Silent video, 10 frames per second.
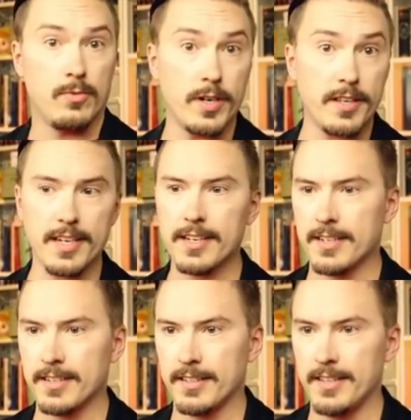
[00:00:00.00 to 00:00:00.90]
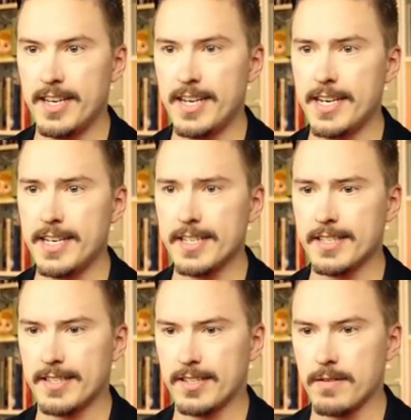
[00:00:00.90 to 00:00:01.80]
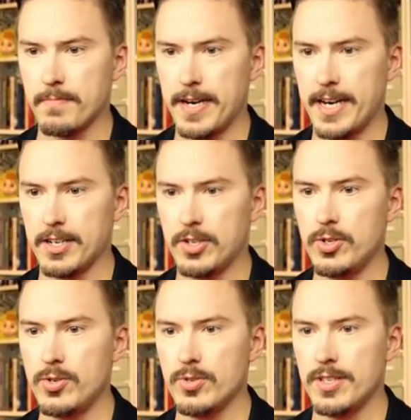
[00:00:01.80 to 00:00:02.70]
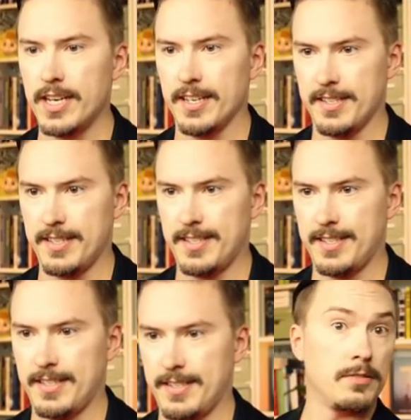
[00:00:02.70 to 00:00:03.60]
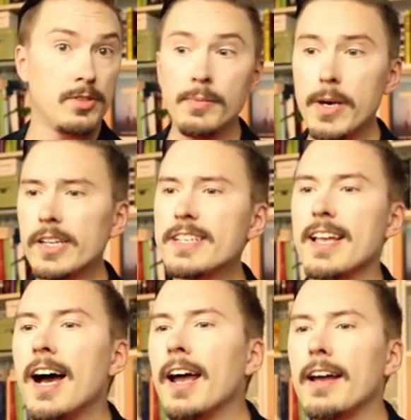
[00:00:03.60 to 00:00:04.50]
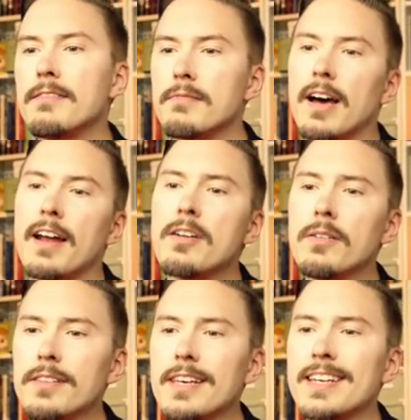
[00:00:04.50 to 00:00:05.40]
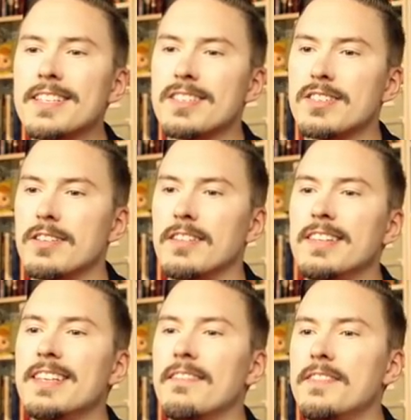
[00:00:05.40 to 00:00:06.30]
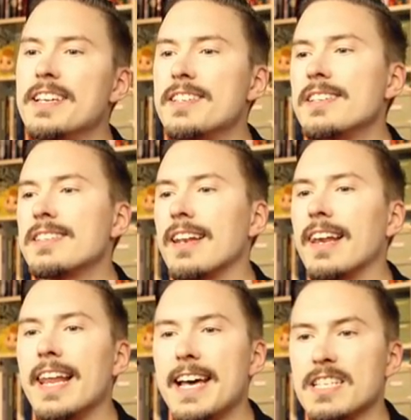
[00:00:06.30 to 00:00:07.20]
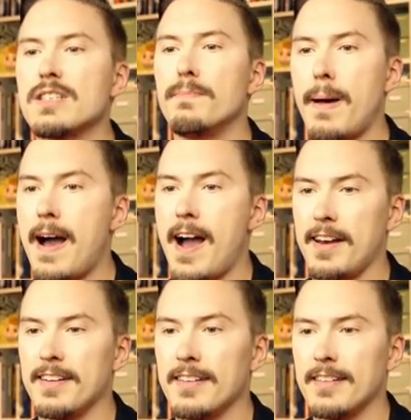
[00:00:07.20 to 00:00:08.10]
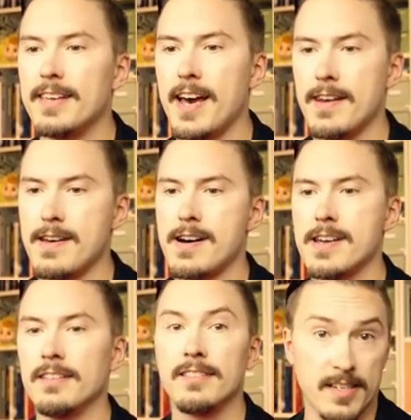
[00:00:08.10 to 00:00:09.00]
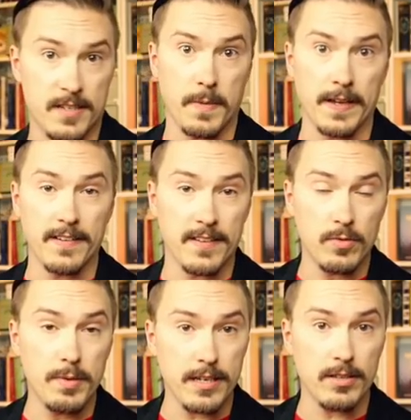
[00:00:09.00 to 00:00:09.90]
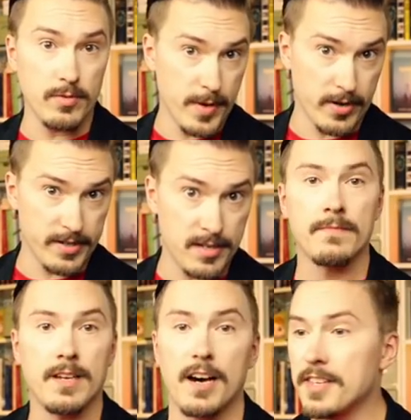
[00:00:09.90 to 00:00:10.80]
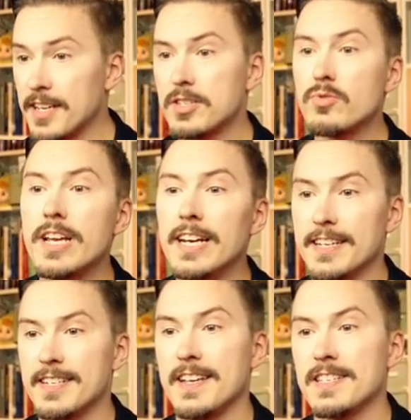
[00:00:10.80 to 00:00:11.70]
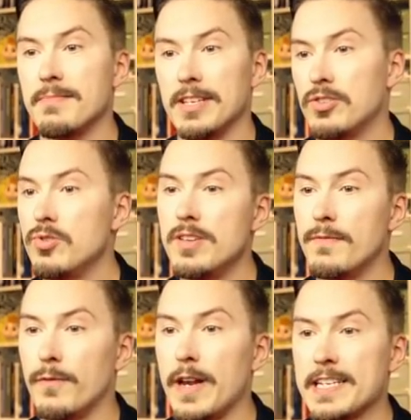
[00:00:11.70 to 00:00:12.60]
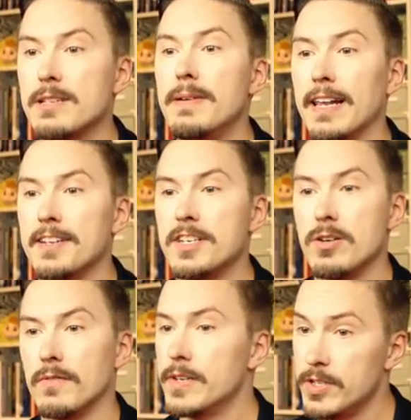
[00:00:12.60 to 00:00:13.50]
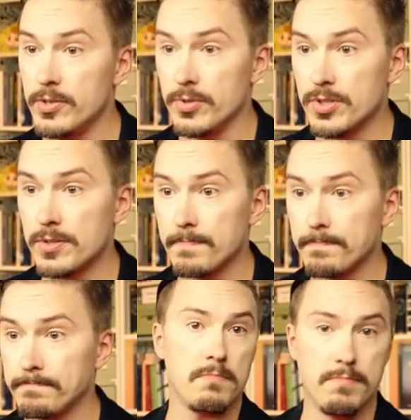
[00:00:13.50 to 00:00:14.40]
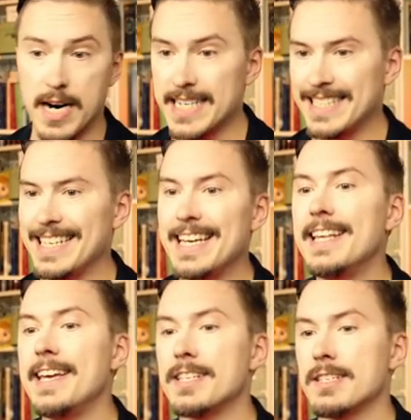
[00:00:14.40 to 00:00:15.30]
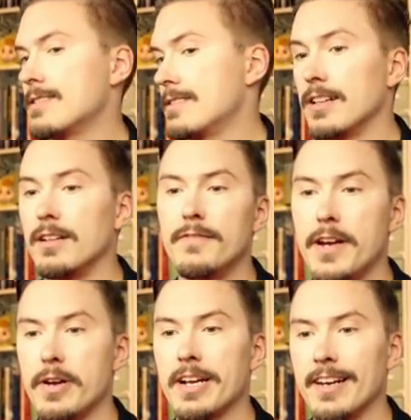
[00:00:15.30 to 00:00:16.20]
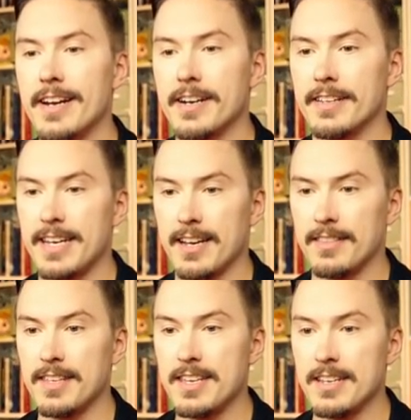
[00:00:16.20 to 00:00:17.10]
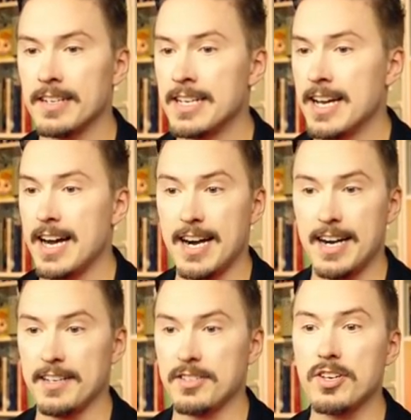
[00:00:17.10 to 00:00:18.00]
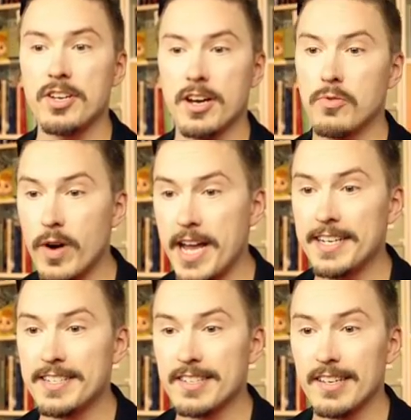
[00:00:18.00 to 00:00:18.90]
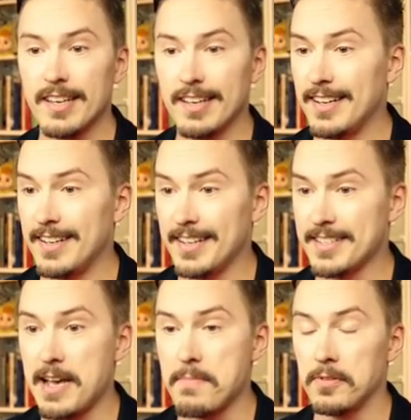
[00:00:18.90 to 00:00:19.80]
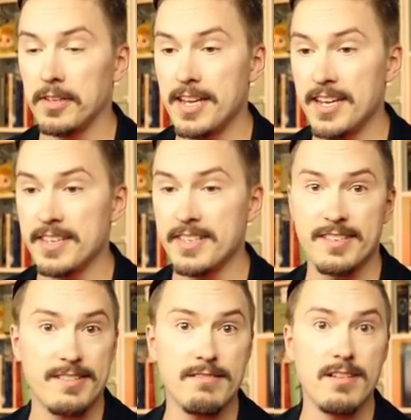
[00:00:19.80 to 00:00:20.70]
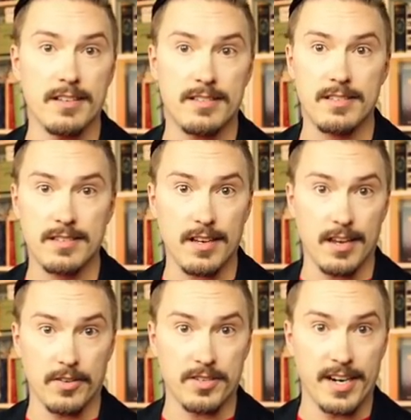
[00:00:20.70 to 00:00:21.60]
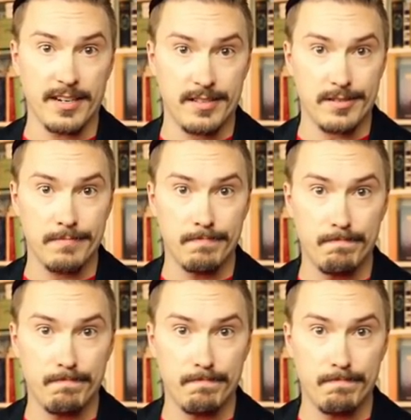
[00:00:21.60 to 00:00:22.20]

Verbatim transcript: What do you think? This compared to this? To be honest, I don't think it's... This is less bad than I anticipated it to be honest. I think it's really a testament to the flexibility of reduce. But it is still very clear that the async await example is just a lot nicer.